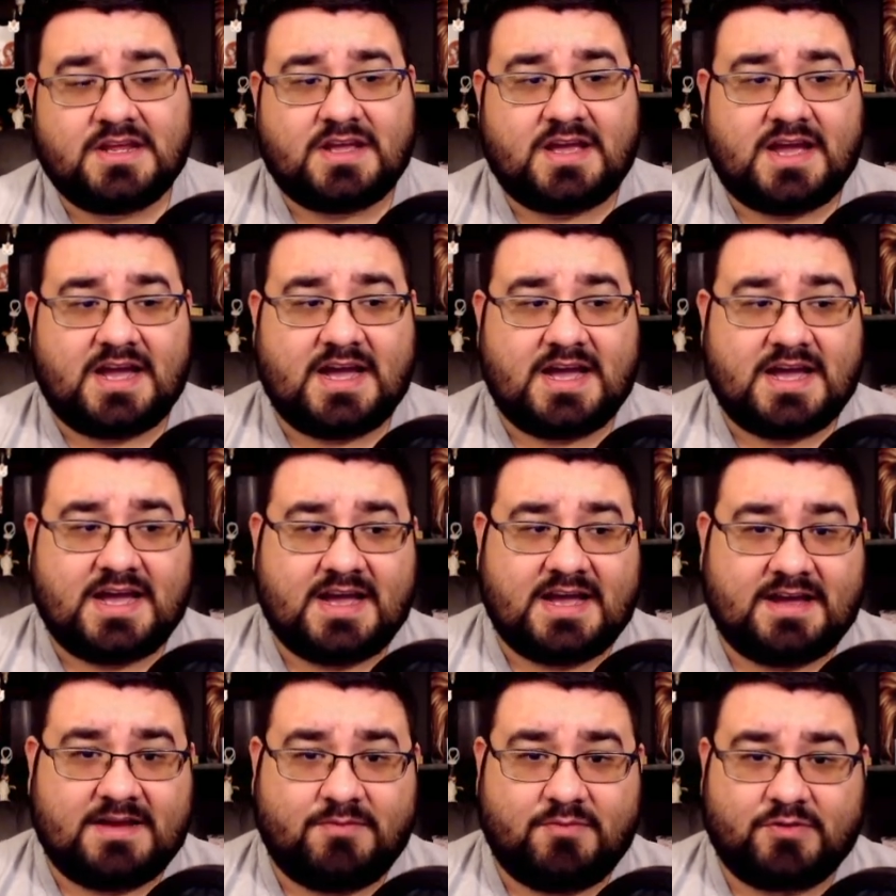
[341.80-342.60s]

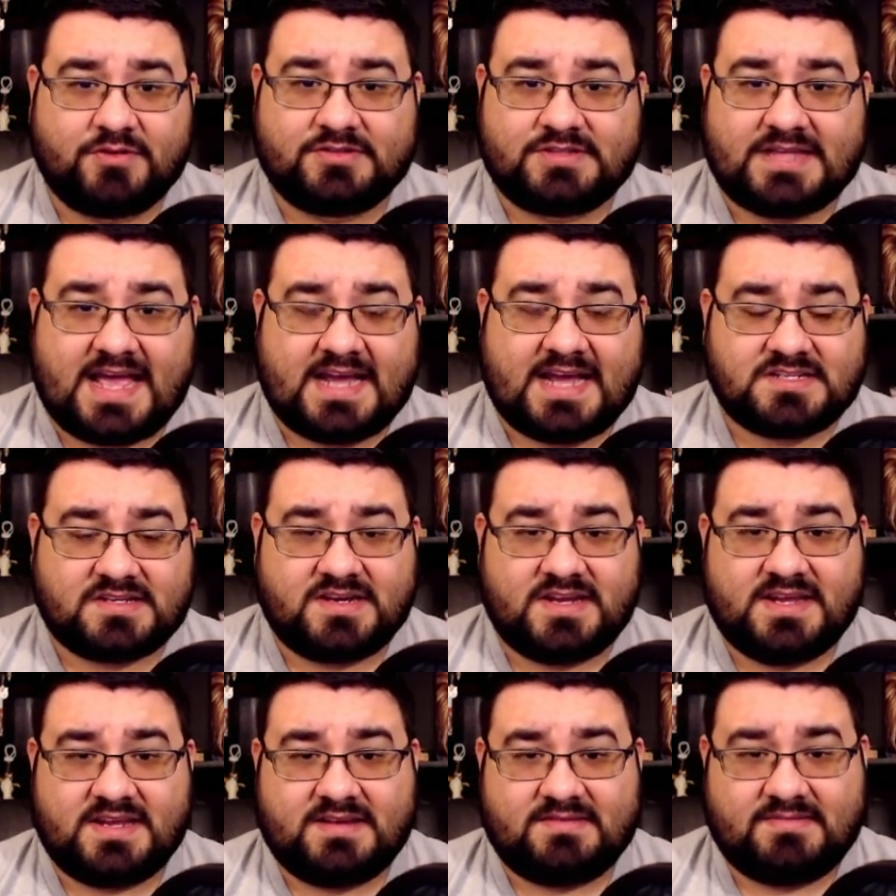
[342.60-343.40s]
was
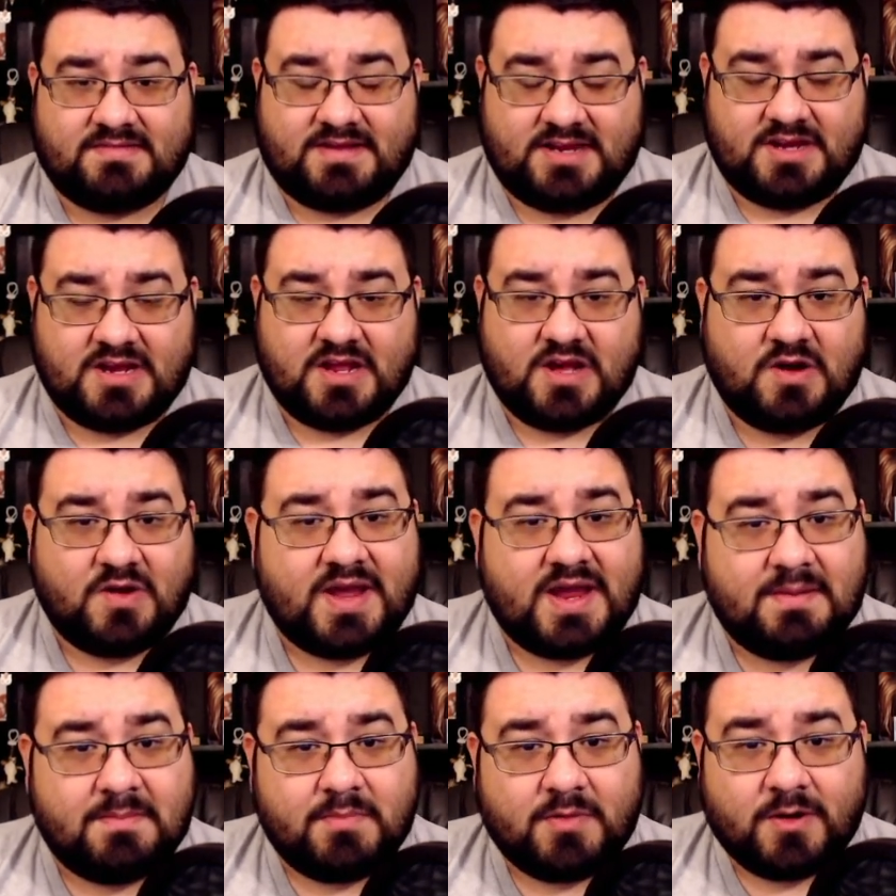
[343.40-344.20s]
actually, you know, a
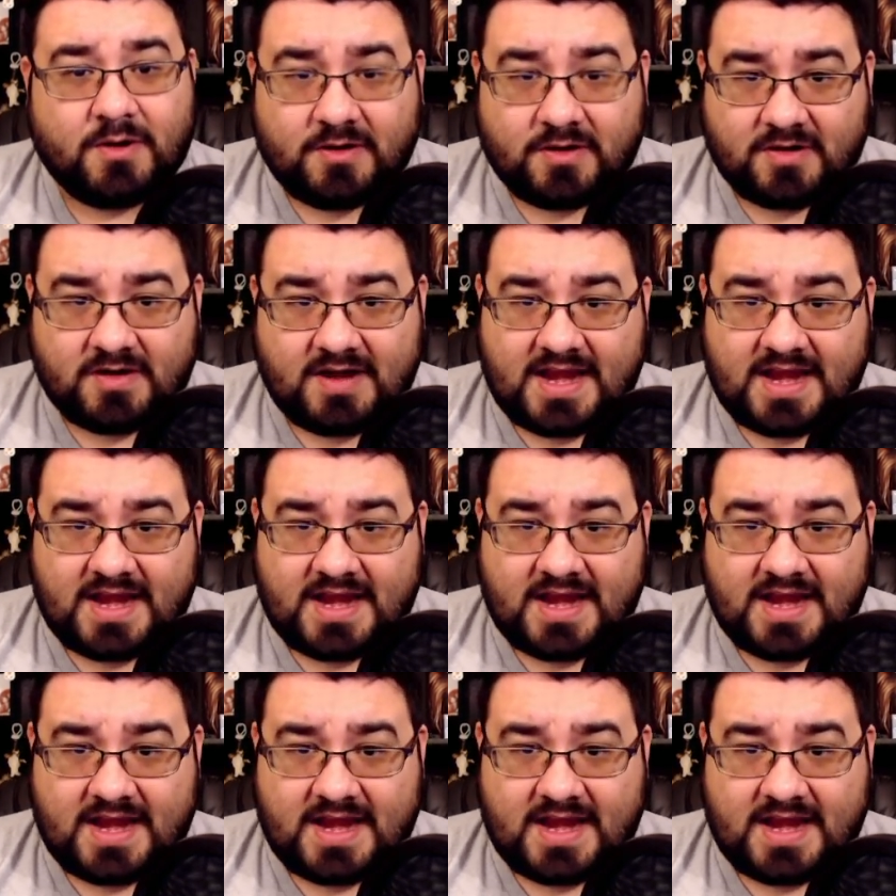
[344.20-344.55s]
murder.